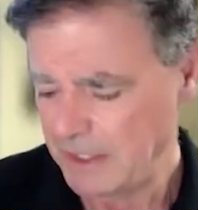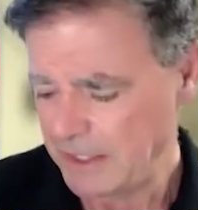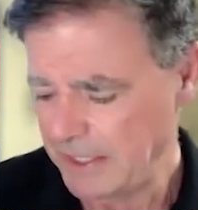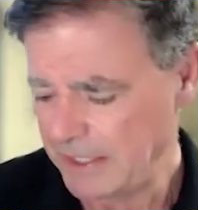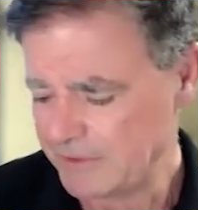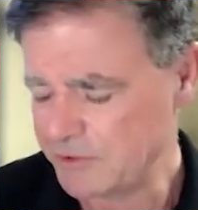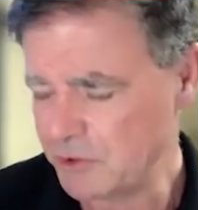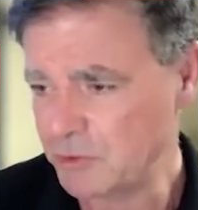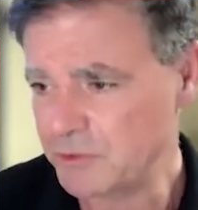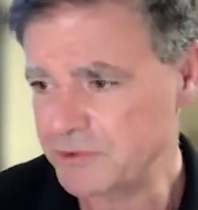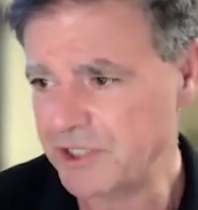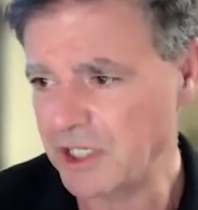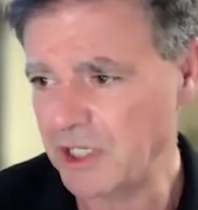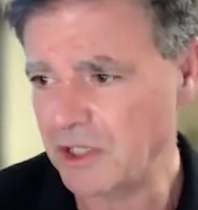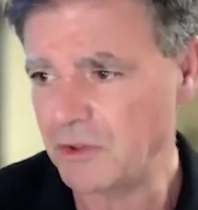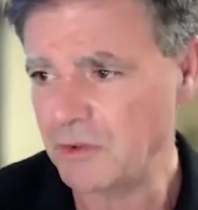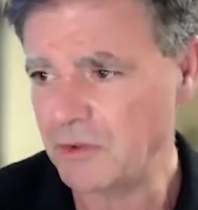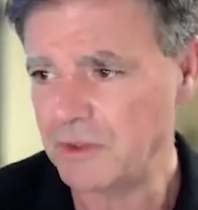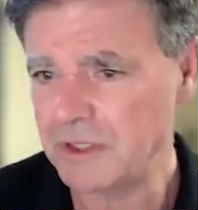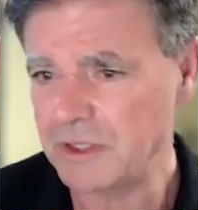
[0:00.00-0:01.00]
It's
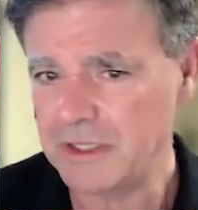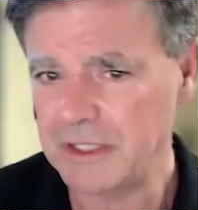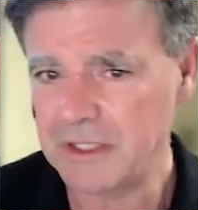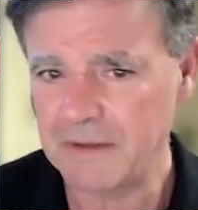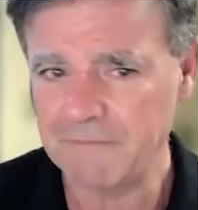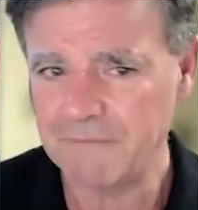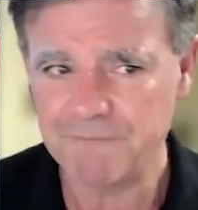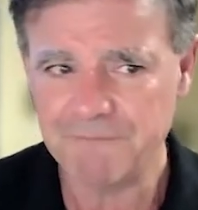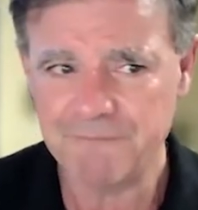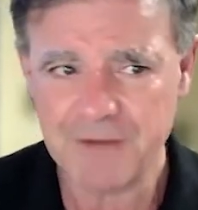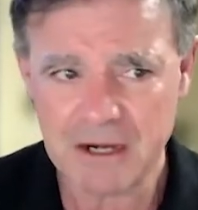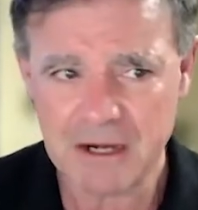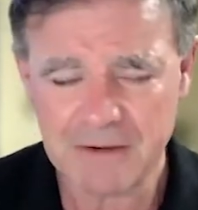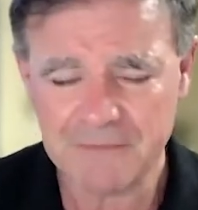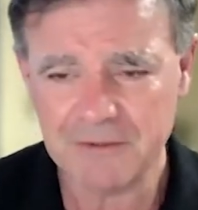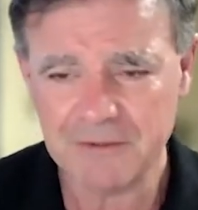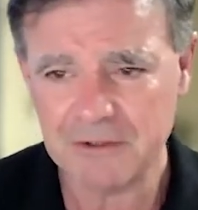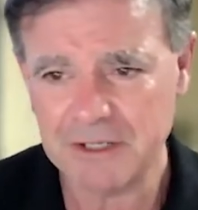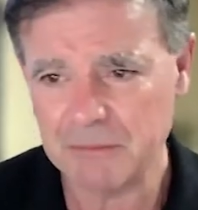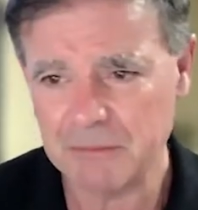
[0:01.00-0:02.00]
also a very,
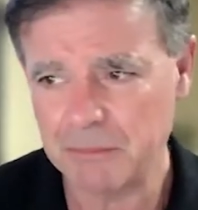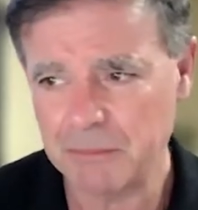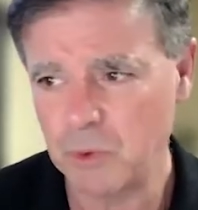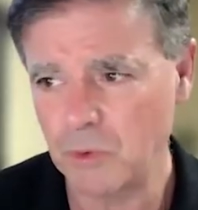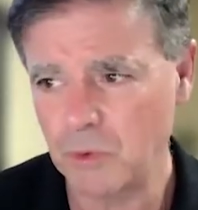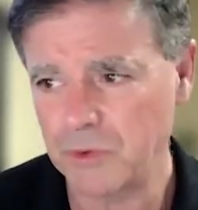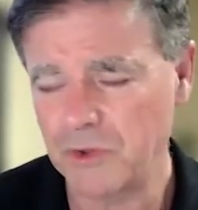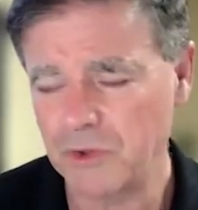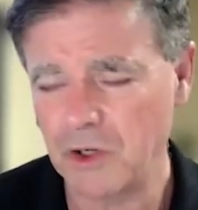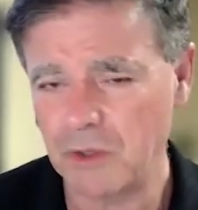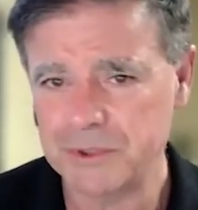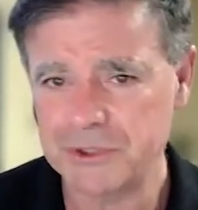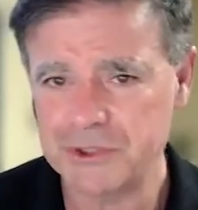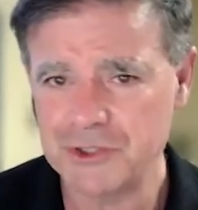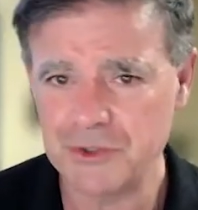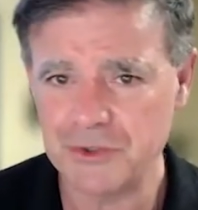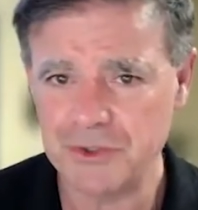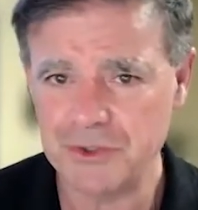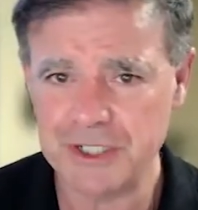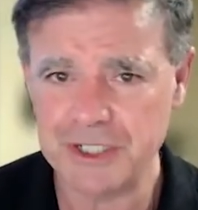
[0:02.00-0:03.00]
very important
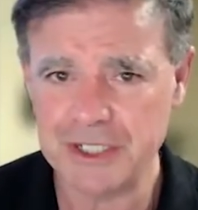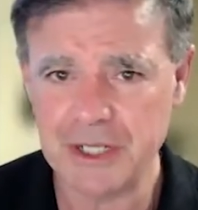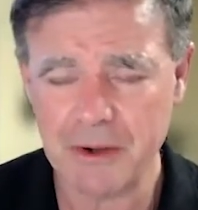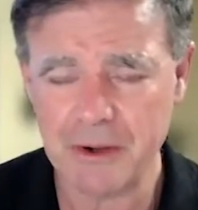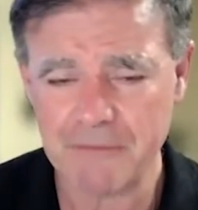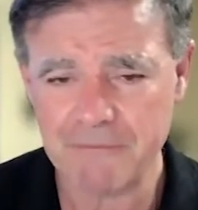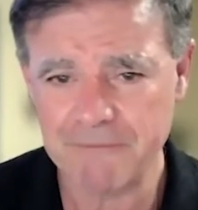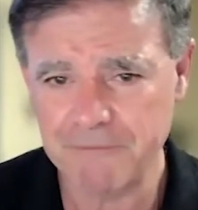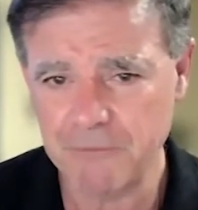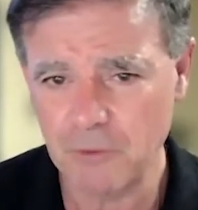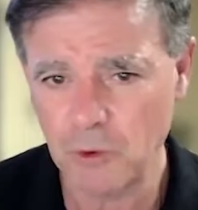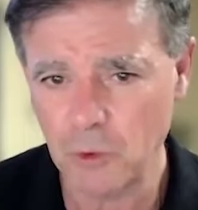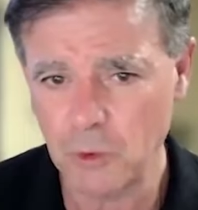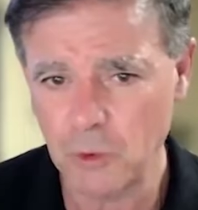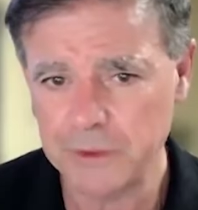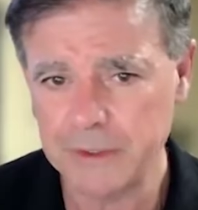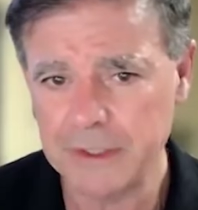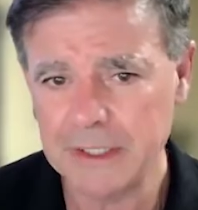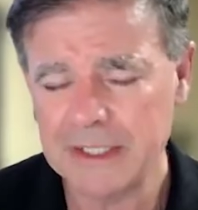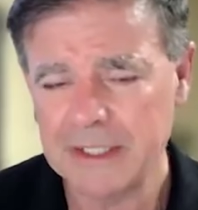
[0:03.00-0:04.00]
opportunity going
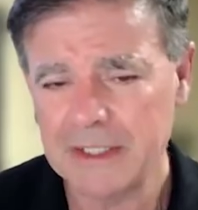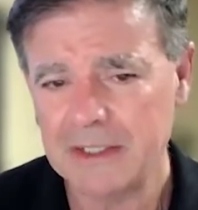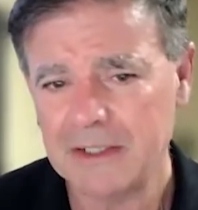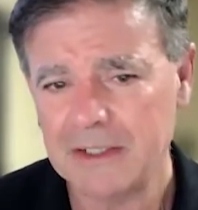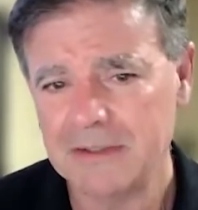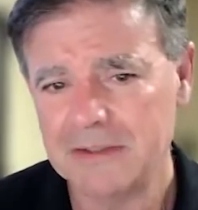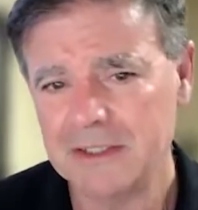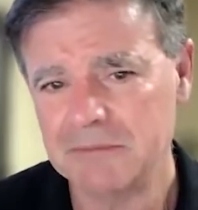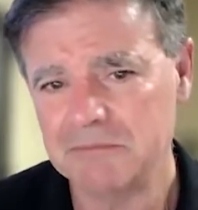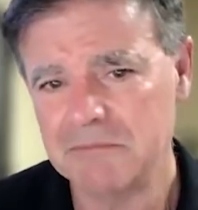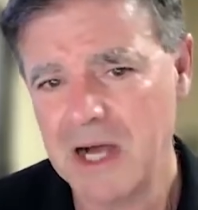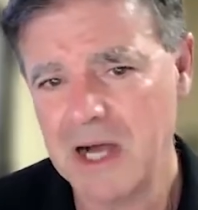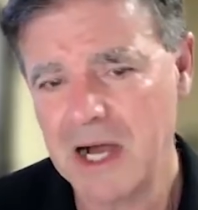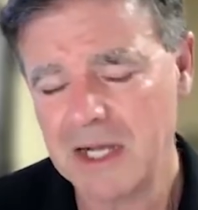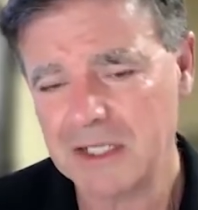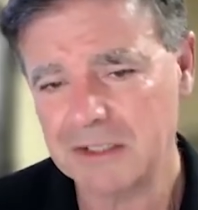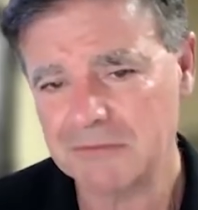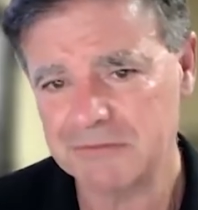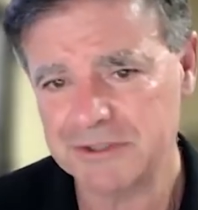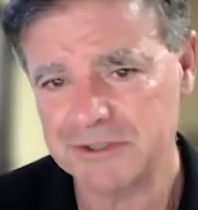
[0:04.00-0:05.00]
forward that
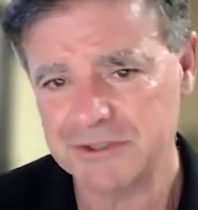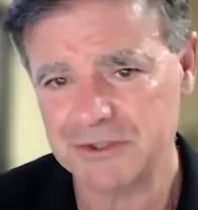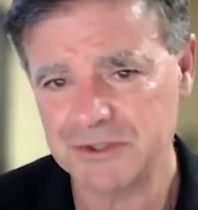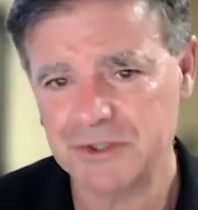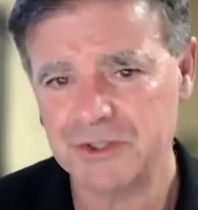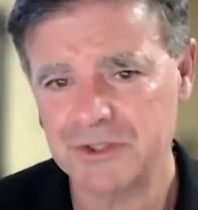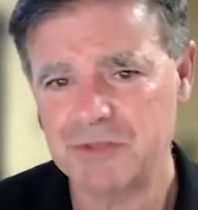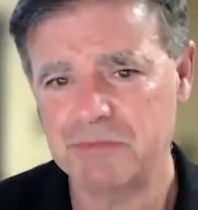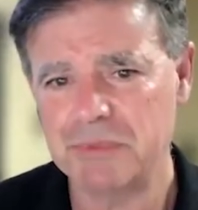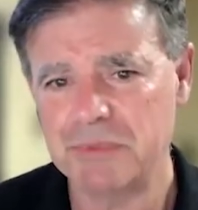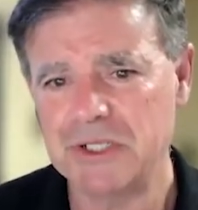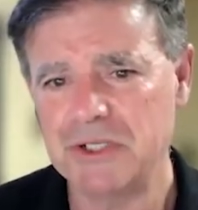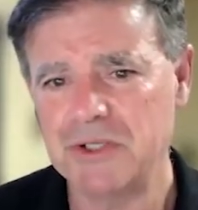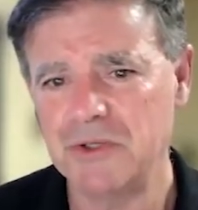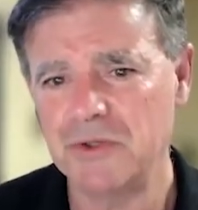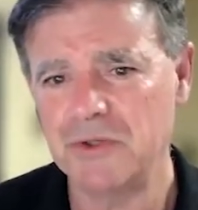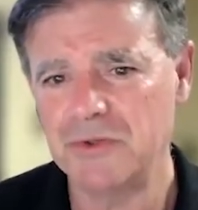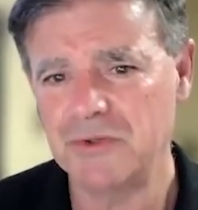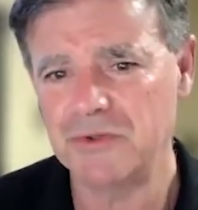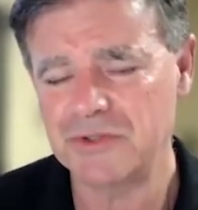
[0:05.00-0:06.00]
market research be
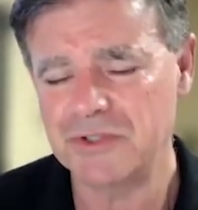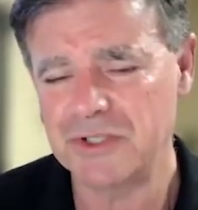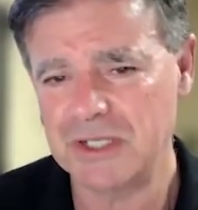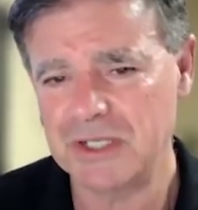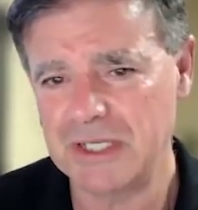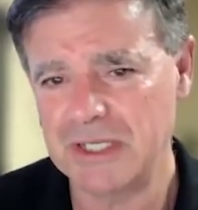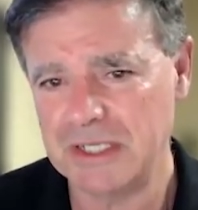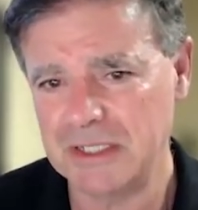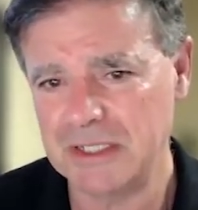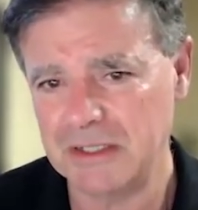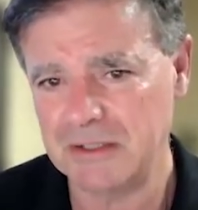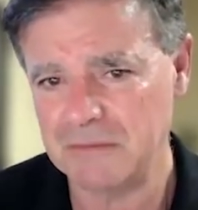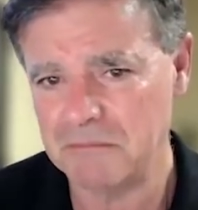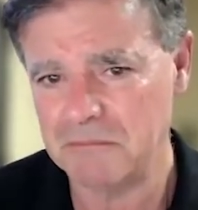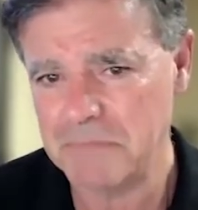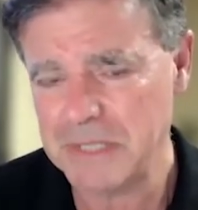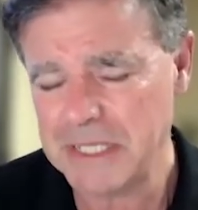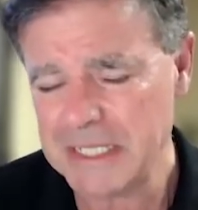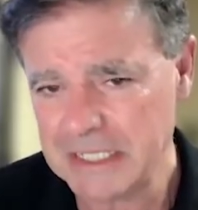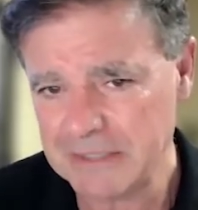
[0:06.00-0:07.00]
used in a
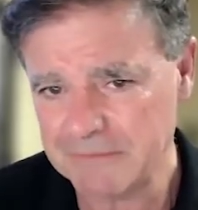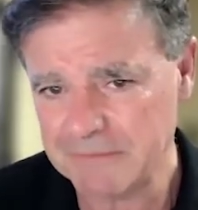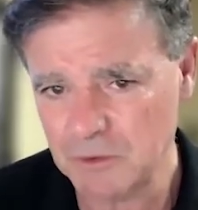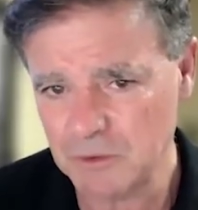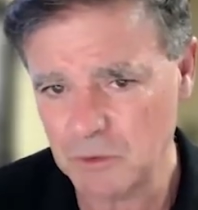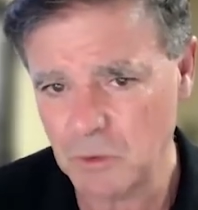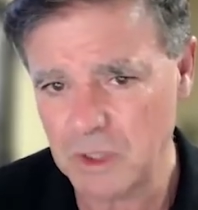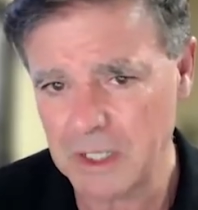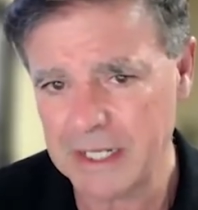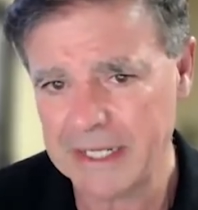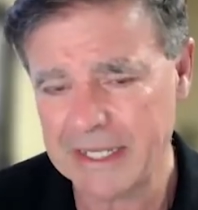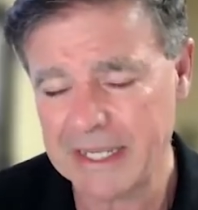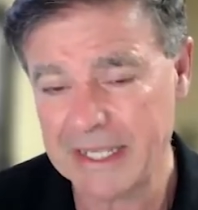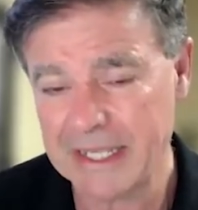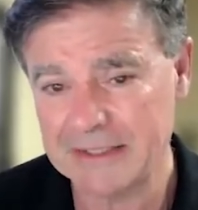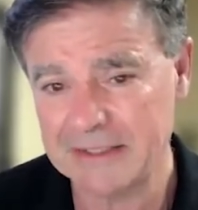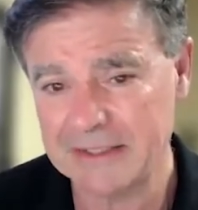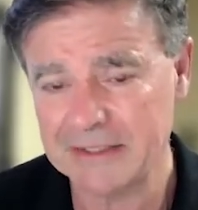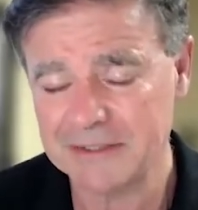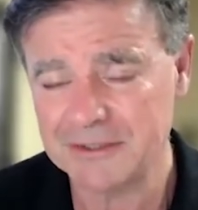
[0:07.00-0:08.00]
meaningful way
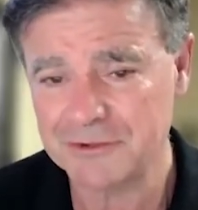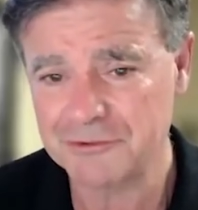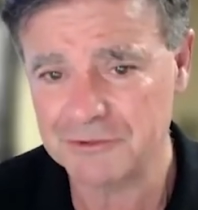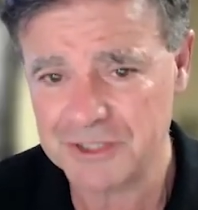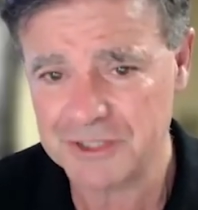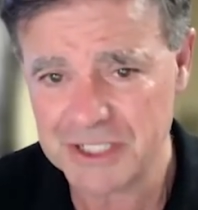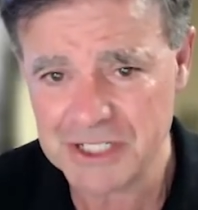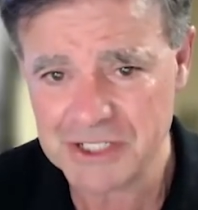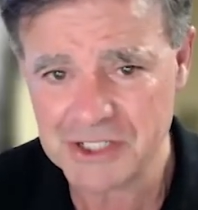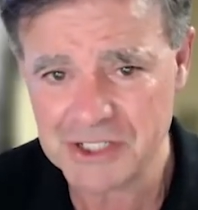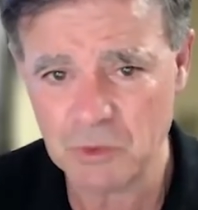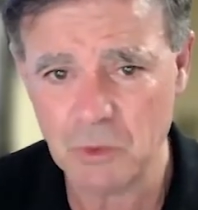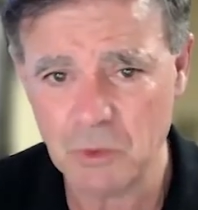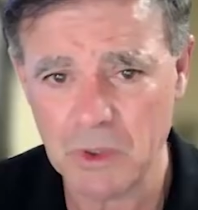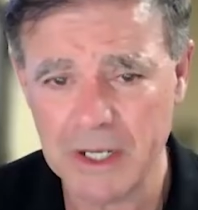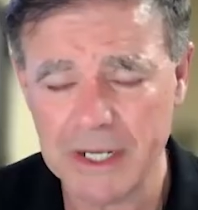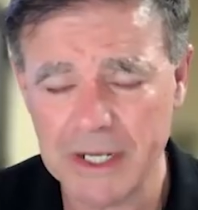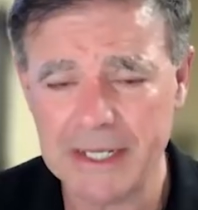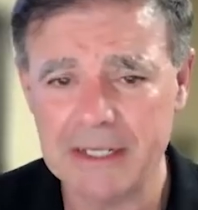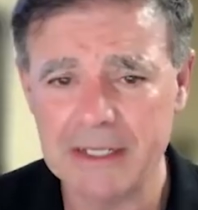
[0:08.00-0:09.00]
and in a strategic
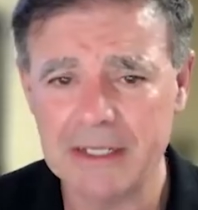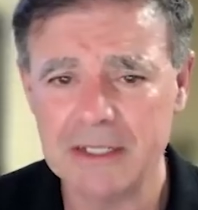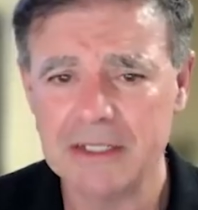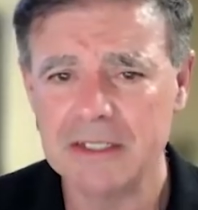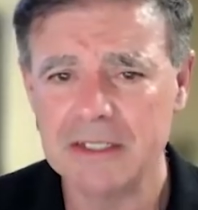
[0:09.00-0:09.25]
way